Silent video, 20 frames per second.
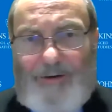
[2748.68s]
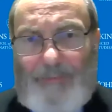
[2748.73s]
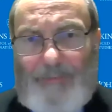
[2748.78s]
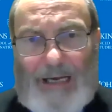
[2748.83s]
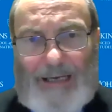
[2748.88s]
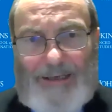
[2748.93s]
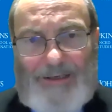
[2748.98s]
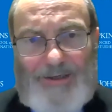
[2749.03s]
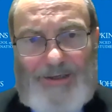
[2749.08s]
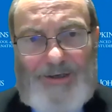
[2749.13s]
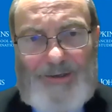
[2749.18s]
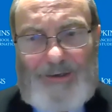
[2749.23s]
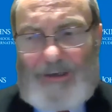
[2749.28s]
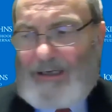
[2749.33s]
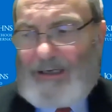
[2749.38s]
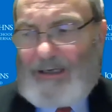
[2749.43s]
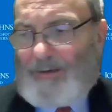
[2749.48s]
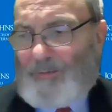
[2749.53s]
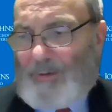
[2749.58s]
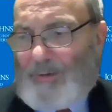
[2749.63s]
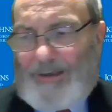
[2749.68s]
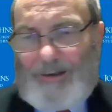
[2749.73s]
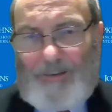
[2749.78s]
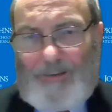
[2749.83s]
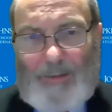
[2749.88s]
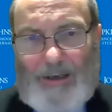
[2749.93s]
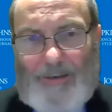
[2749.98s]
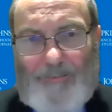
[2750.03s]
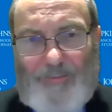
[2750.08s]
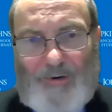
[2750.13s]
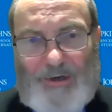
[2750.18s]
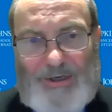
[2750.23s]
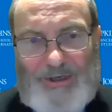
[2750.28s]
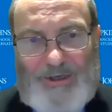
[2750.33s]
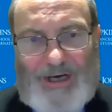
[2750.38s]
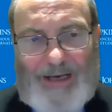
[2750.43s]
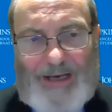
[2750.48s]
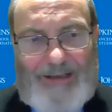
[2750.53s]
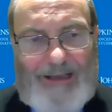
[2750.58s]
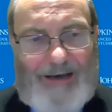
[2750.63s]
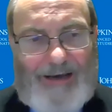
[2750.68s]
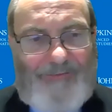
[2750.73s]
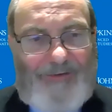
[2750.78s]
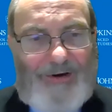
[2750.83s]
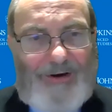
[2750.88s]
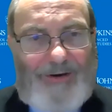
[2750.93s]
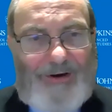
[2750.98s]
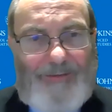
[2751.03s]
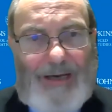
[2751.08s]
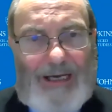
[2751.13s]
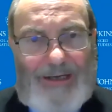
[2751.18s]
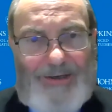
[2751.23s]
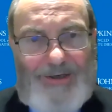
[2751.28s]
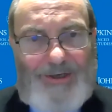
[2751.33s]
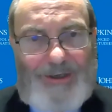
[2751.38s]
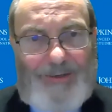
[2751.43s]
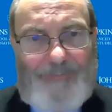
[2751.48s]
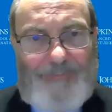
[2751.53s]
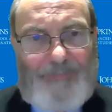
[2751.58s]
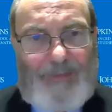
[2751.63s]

much. We appreciate that very much.